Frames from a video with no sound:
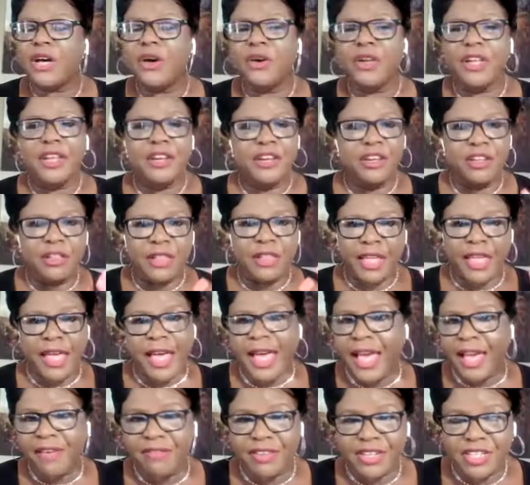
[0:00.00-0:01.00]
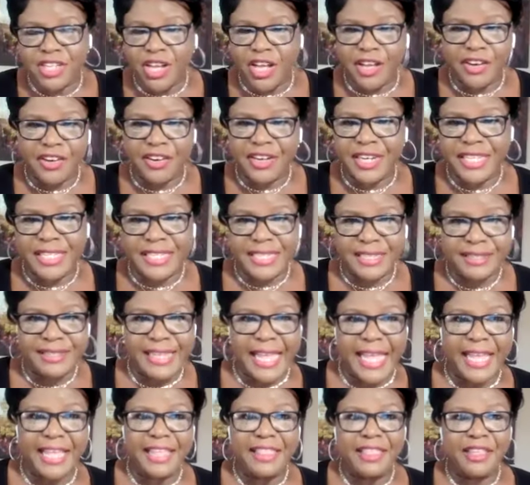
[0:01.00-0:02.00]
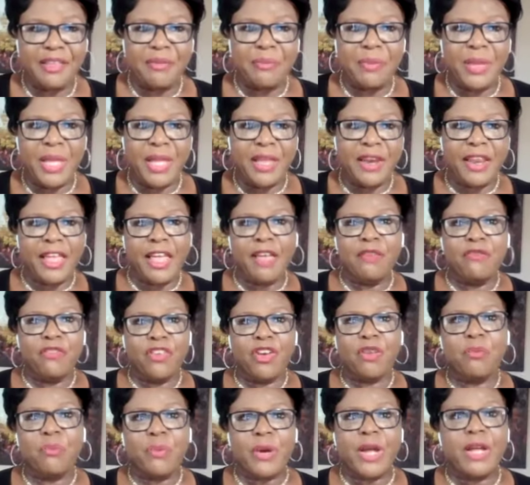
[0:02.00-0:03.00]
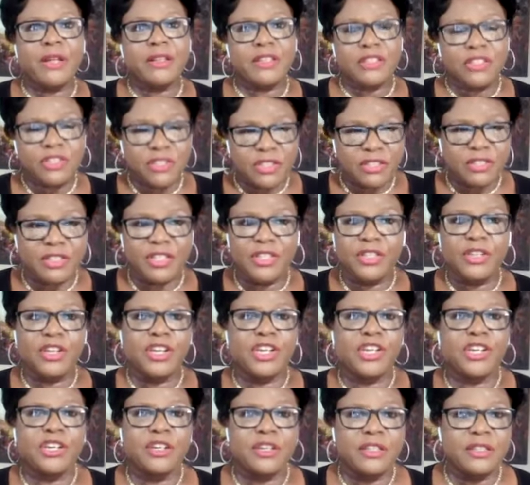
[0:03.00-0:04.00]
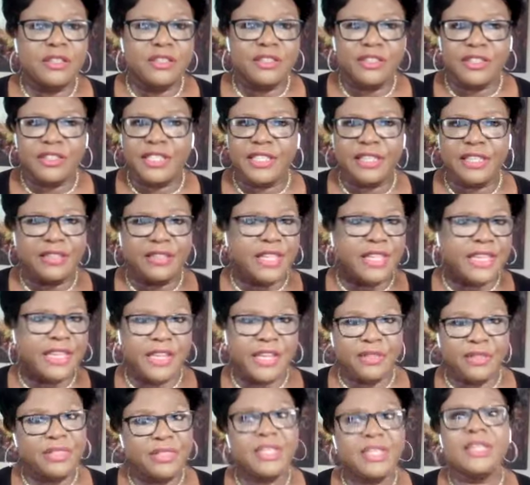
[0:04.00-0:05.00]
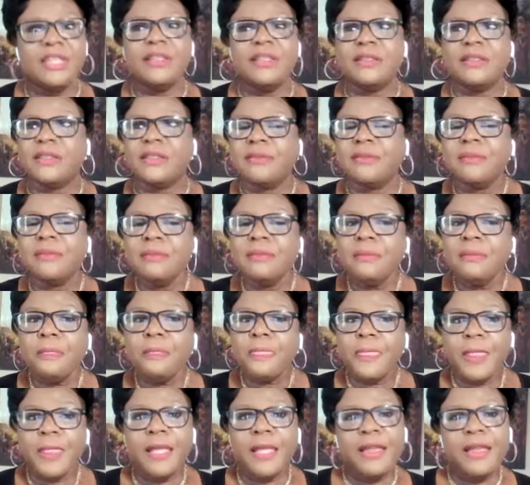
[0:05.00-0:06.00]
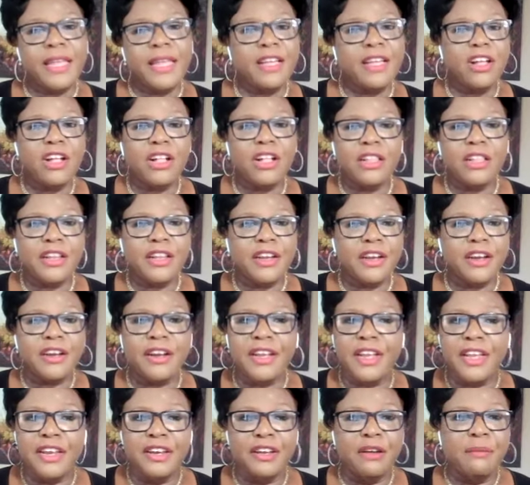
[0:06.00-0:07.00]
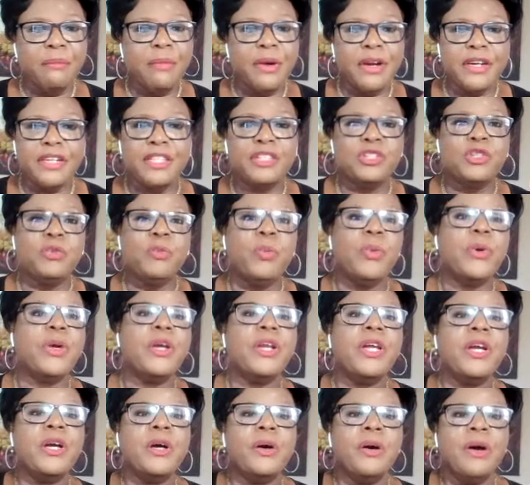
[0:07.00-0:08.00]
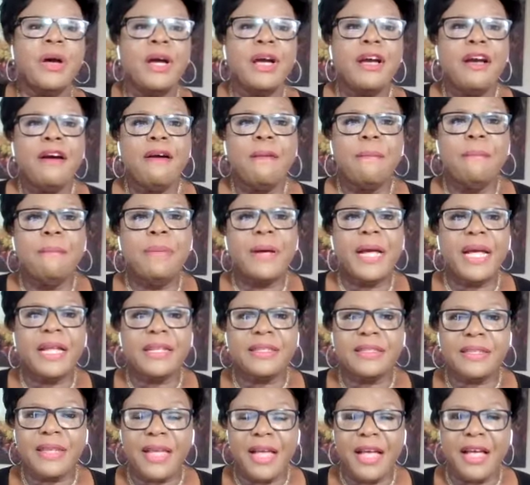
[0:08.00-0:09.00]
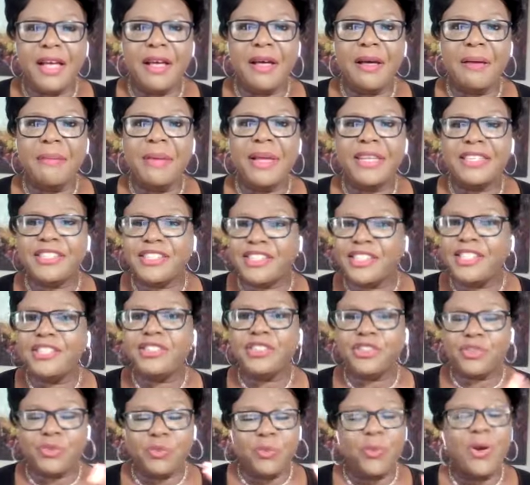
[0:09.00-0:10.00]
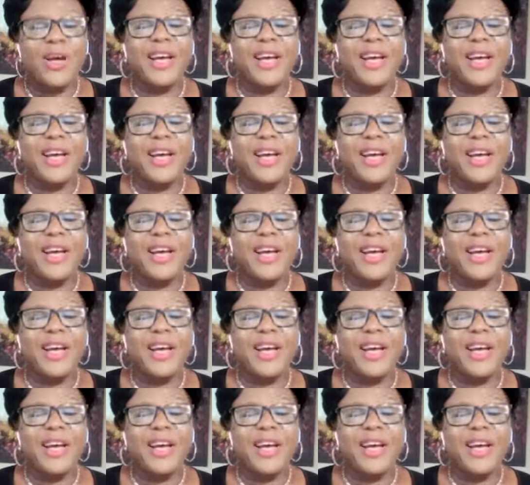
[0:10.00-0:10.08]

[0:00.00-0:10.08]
Oh, you know, like I have a daughter that's exactly like me, and I'm very proud because she's a good girl and she does a lot of good things. And and I call her, you know, Myrna 2.0 but um, she just